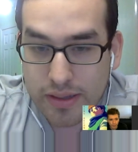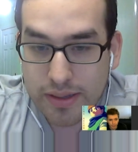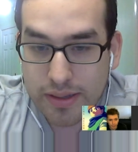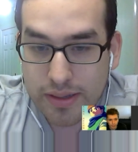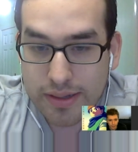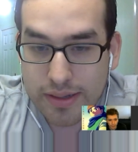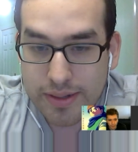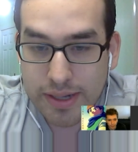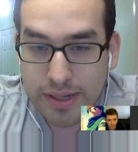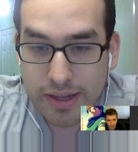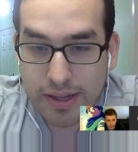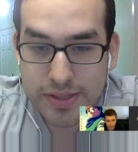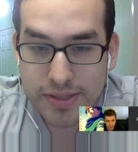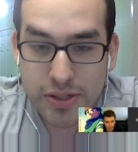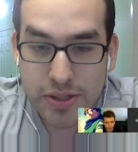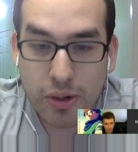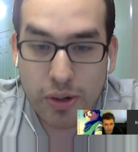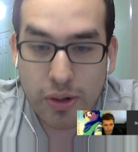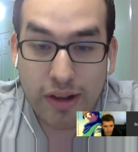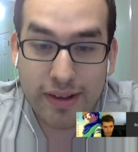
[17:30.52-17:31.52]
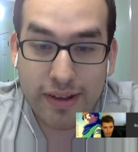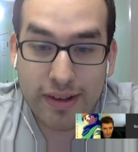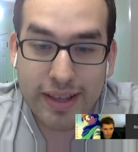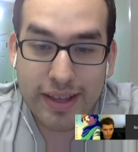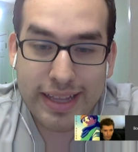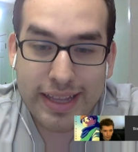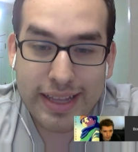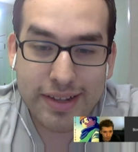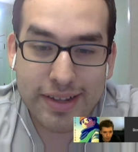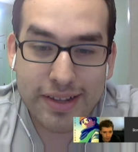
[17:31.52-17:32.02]
Also,
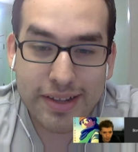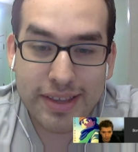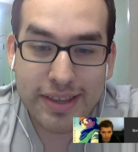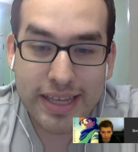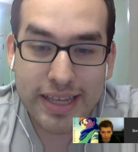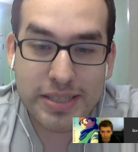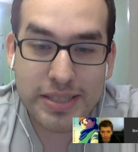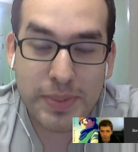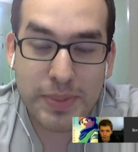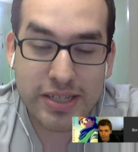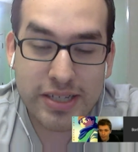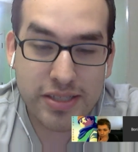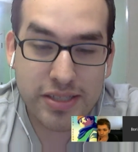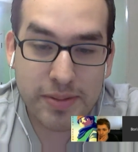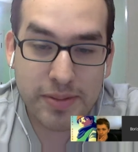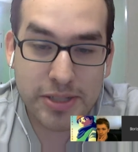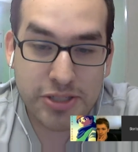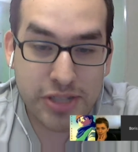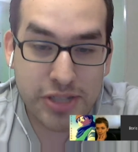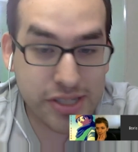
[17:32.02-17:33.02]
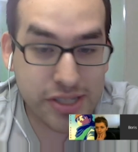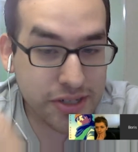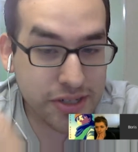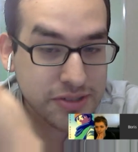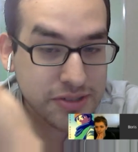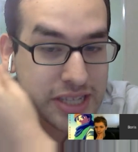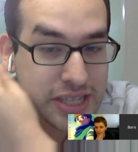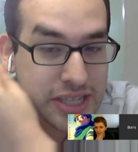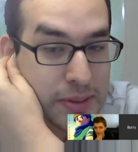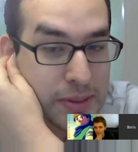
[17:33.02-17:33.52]
and the other thing is because of my Treasure
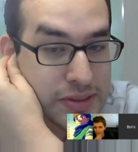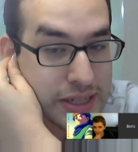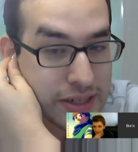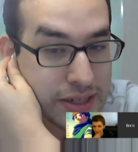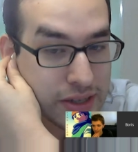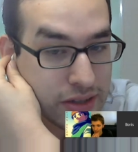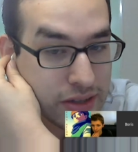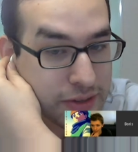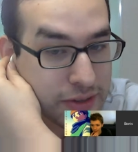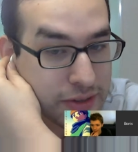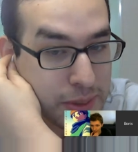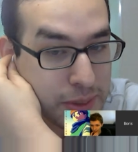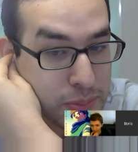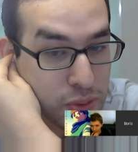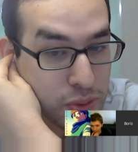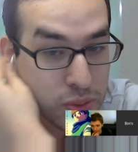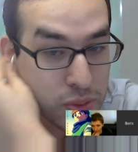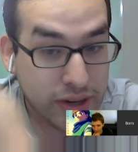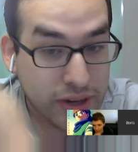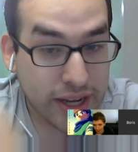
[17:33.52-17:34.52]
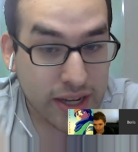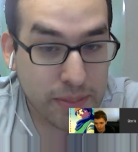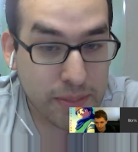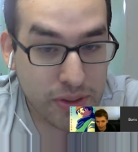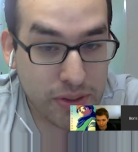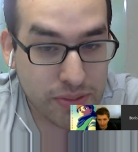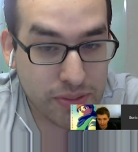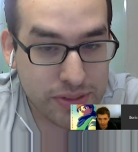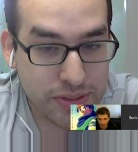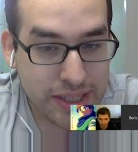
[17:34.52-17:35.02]
Cruise game, I was getting a lot of people who were anime
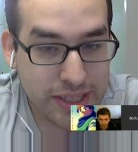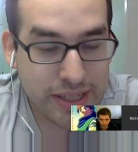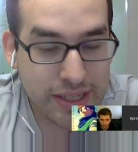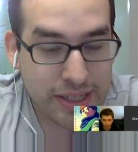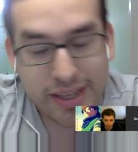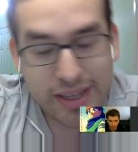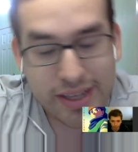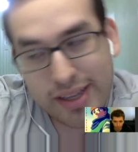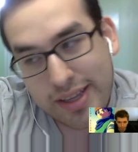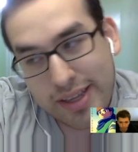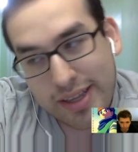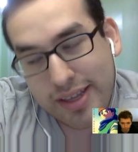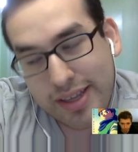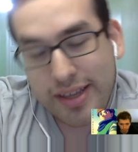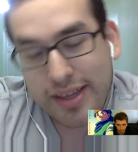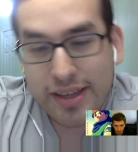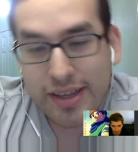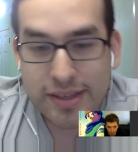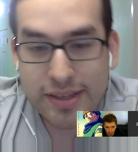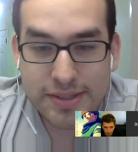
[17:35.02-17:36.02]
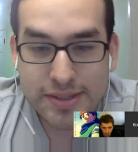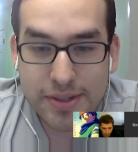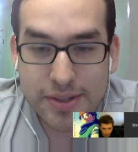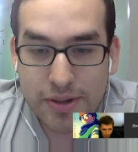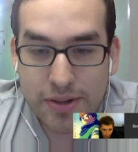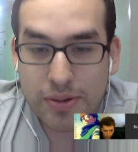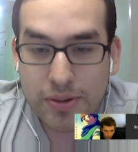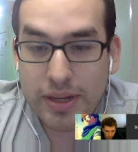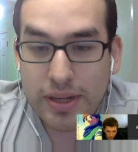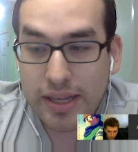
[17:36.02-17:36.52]
only.
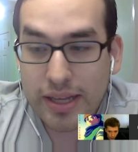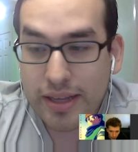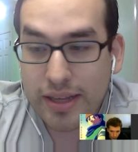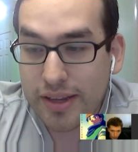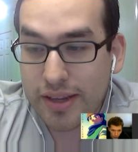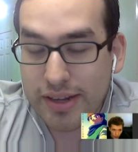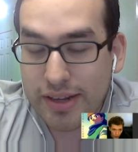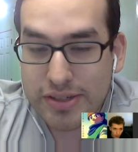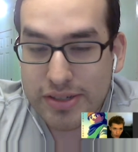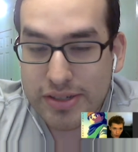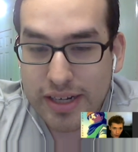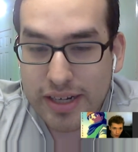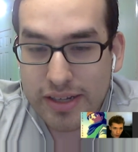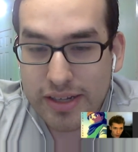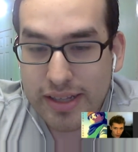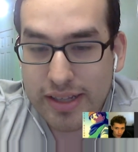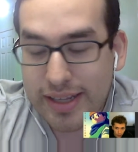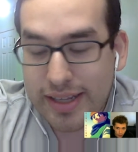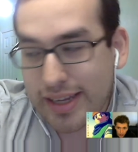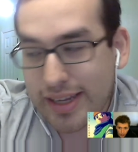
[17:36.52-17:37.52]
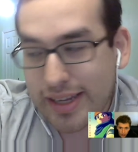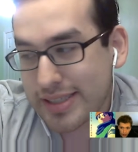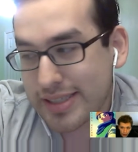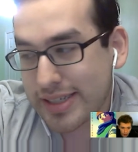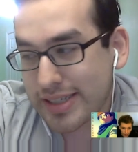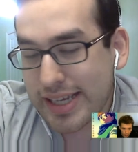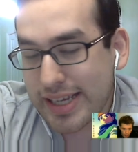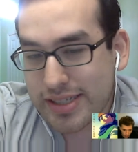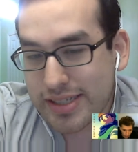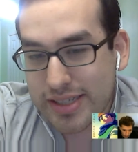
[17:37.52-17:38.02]
So, you know, I try to again, it's
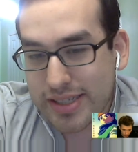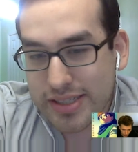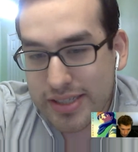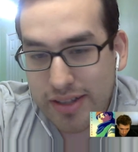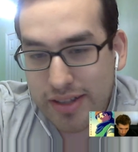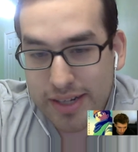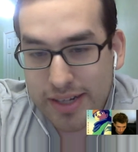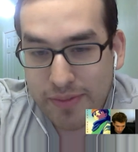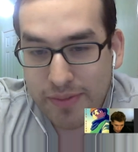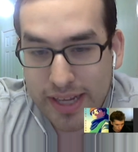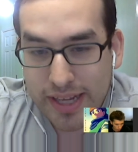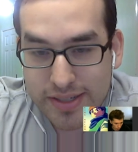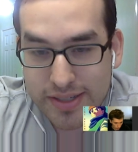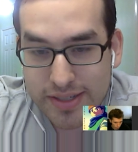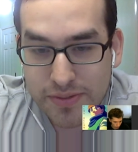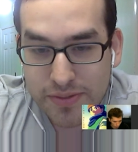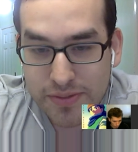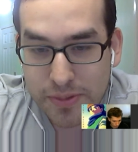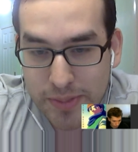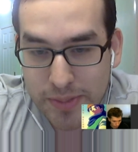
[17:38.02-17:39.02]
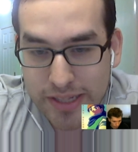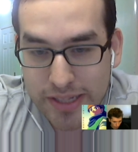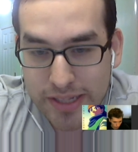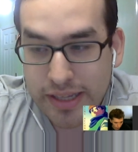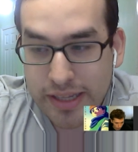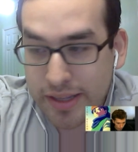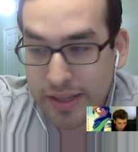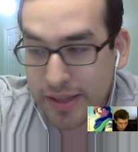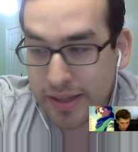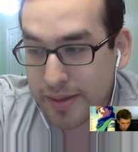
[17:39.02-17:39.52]
a lot of factors for me.
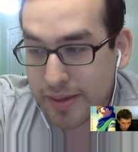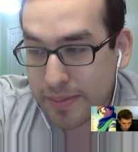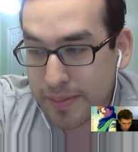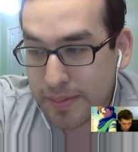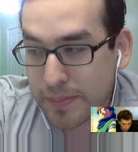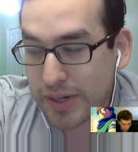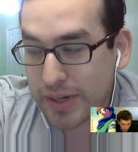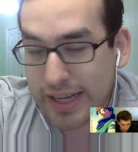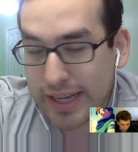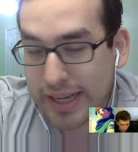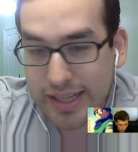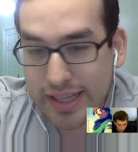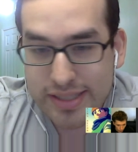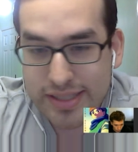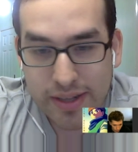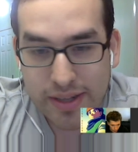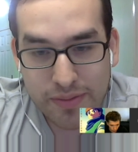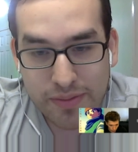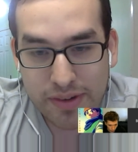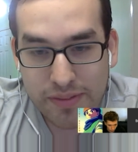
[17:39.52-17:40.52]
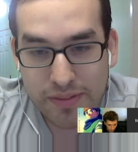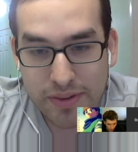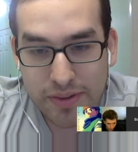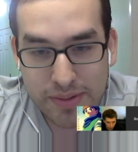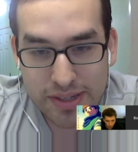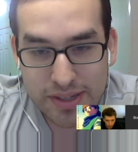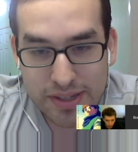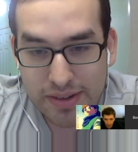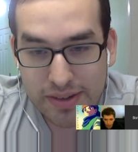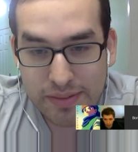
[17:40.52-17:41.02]
But again, that's not for
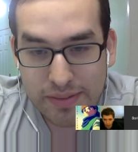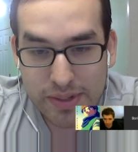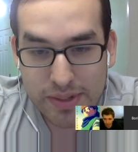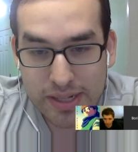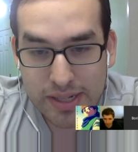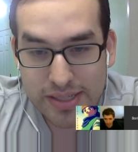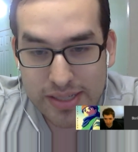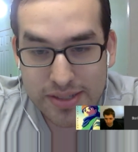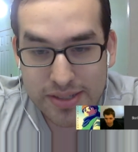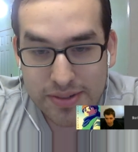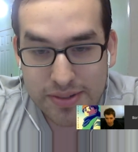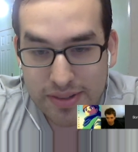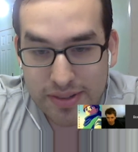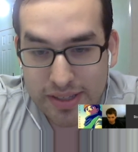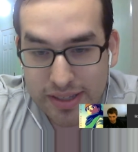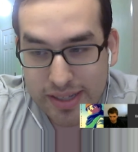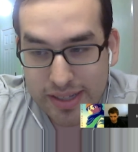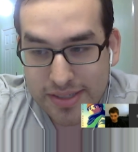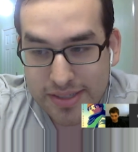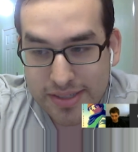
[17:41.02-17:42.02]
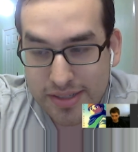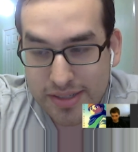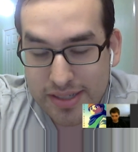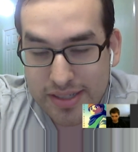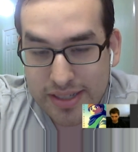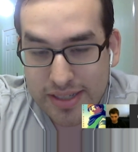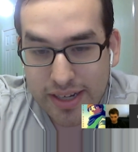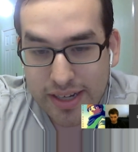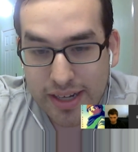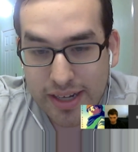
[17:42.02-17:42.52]
everyone. You know, everyone gets to
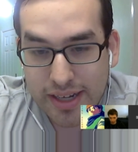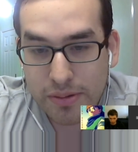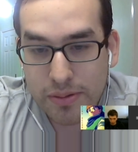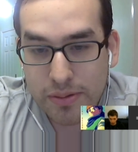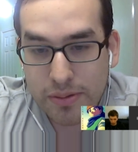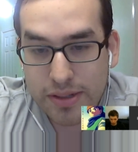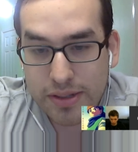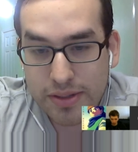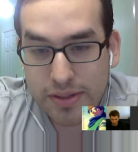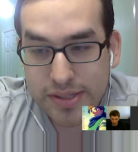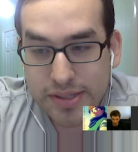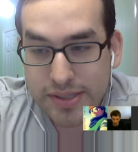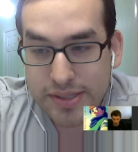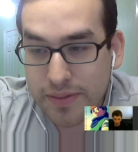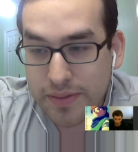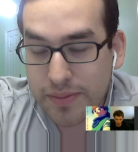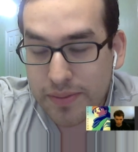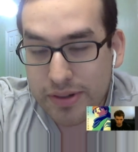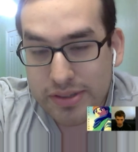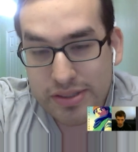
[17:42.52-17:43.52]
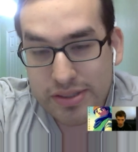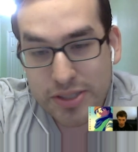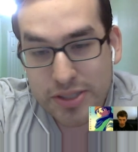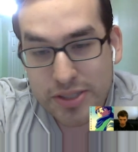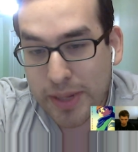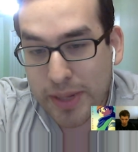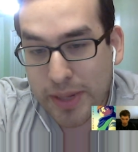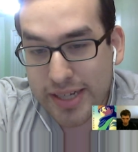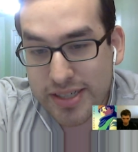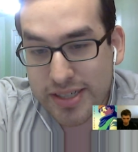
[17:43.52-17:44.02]
decide how they do their stuff. You know, as long as
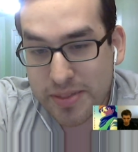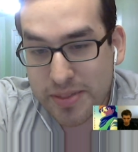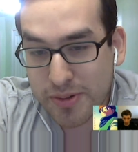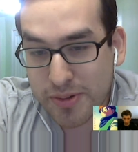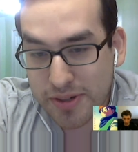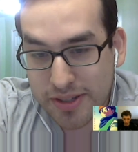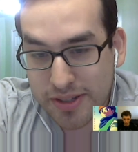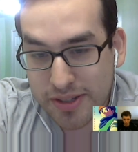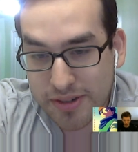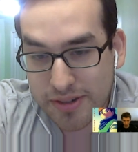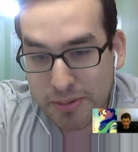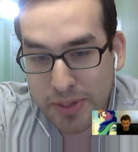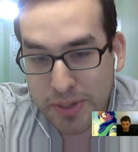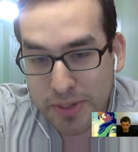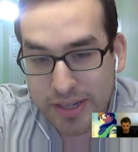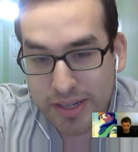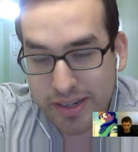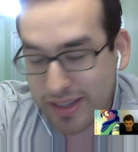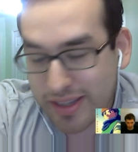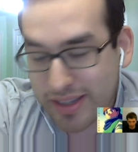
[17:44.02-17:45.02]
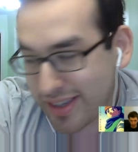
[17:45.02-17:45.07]
you're passionate about what you're doing, man.